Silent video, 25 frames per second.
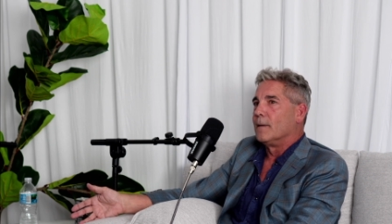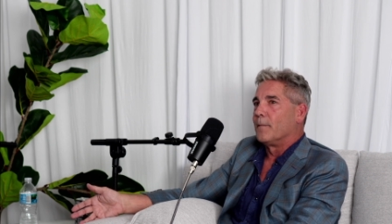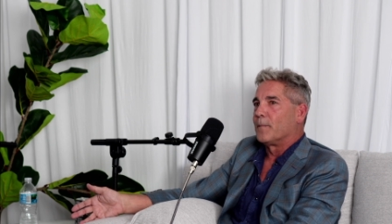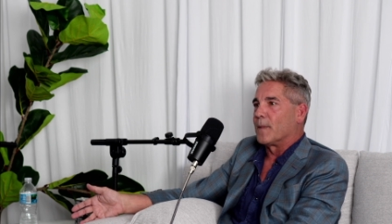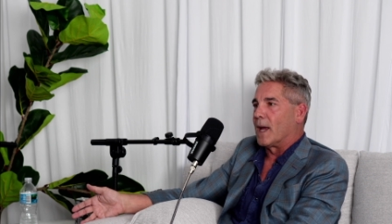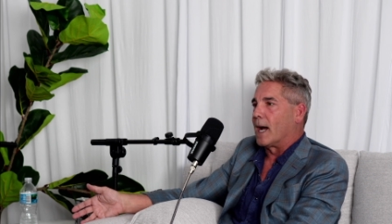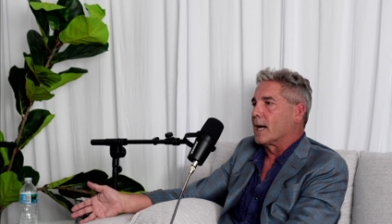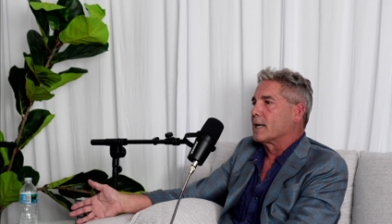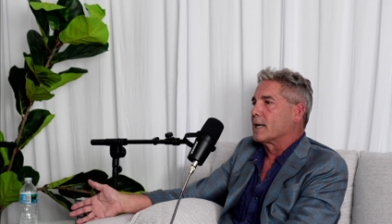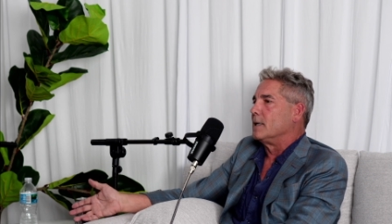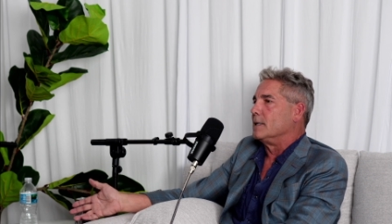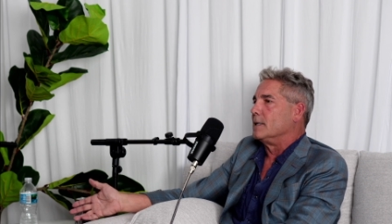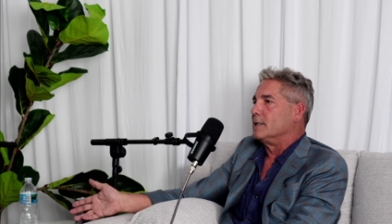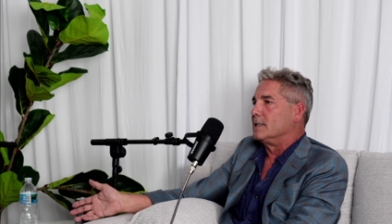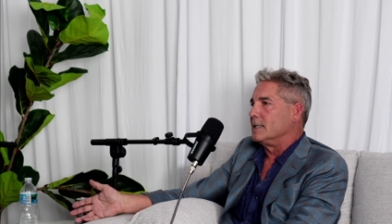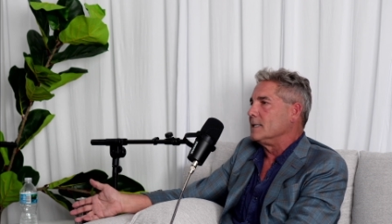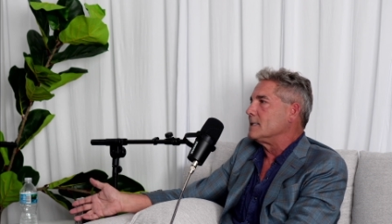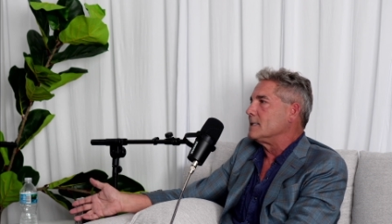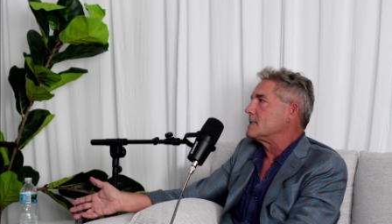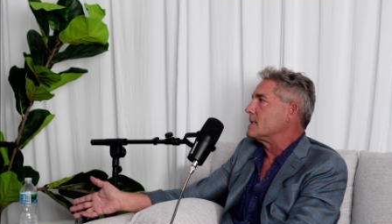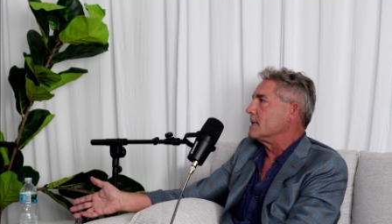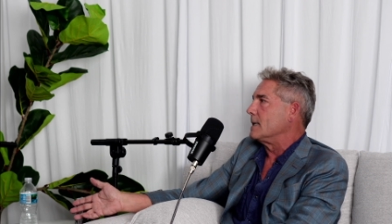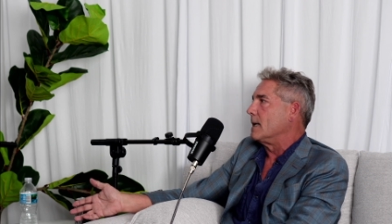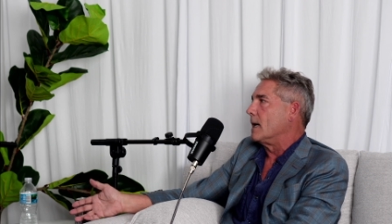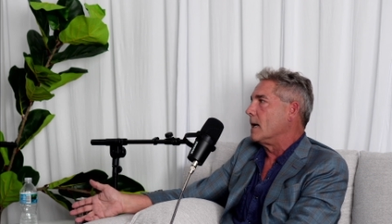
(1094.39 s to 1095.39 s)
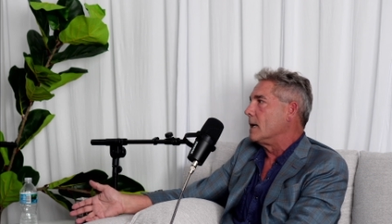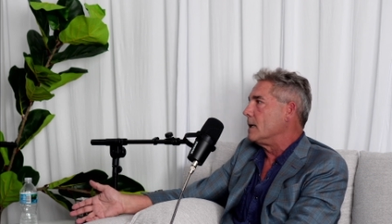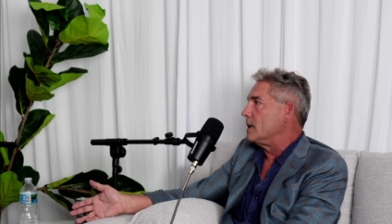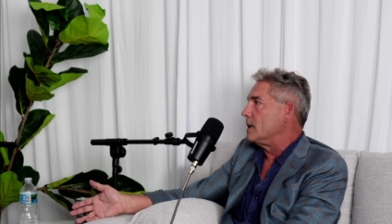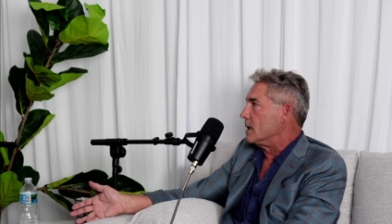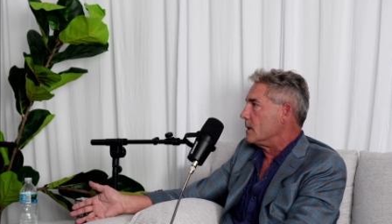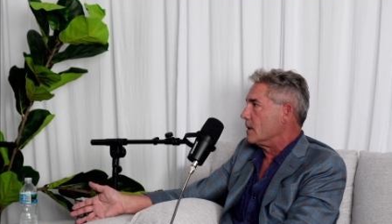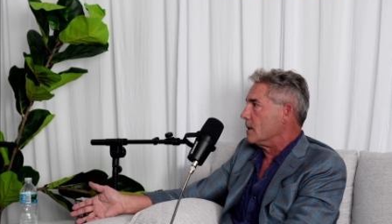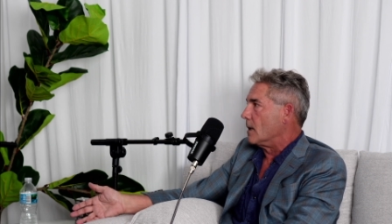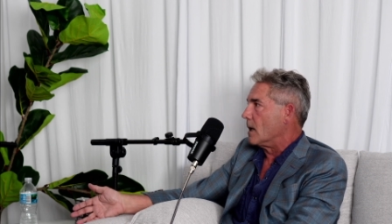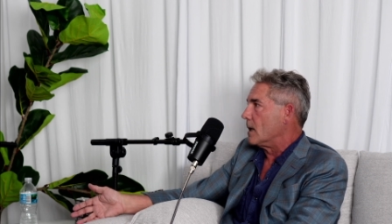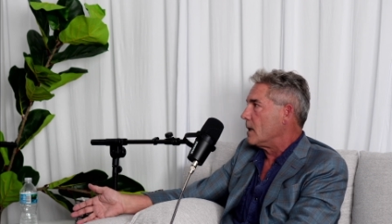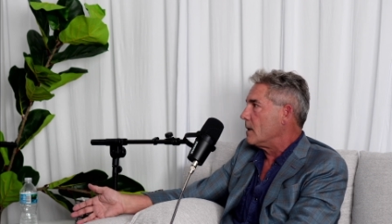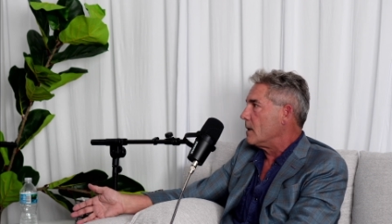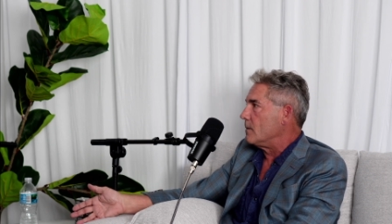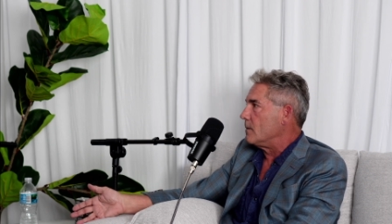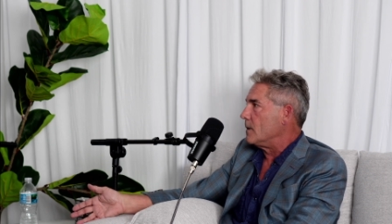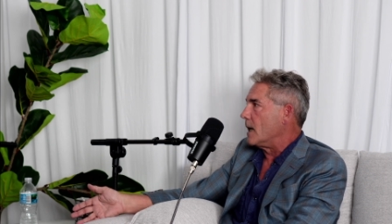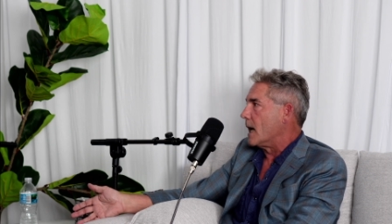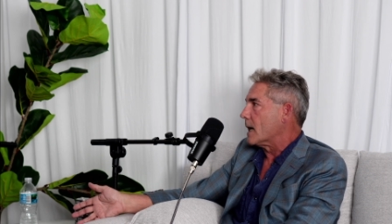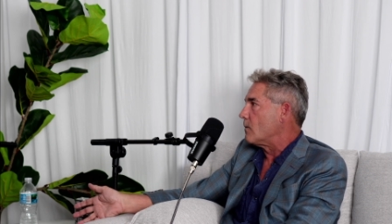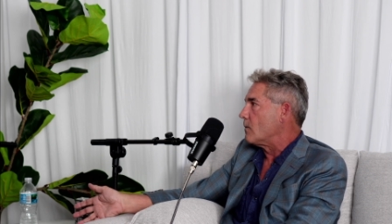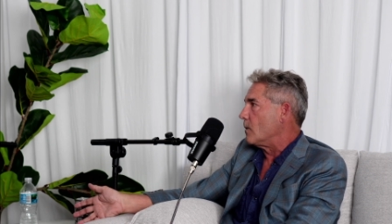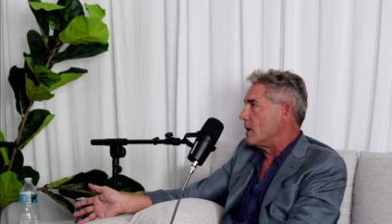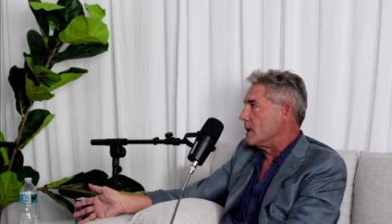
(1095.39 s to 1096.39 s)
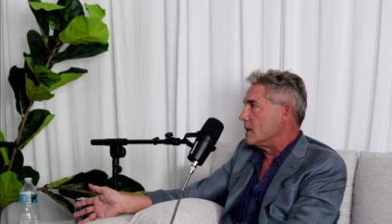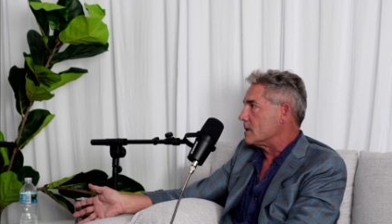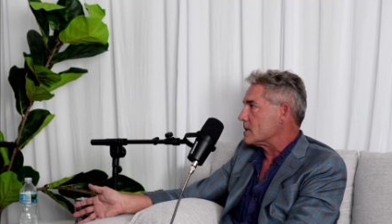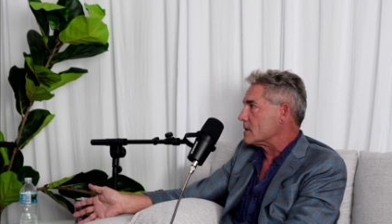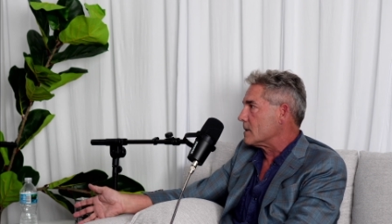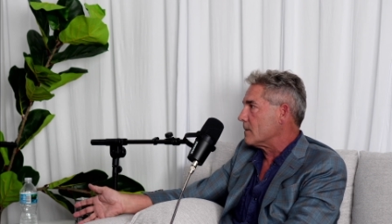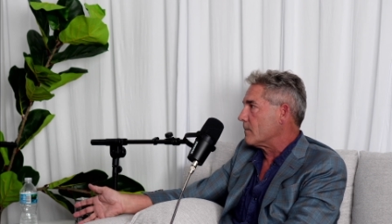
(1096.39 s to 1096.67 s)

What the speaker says: I could have DCA'd into equities.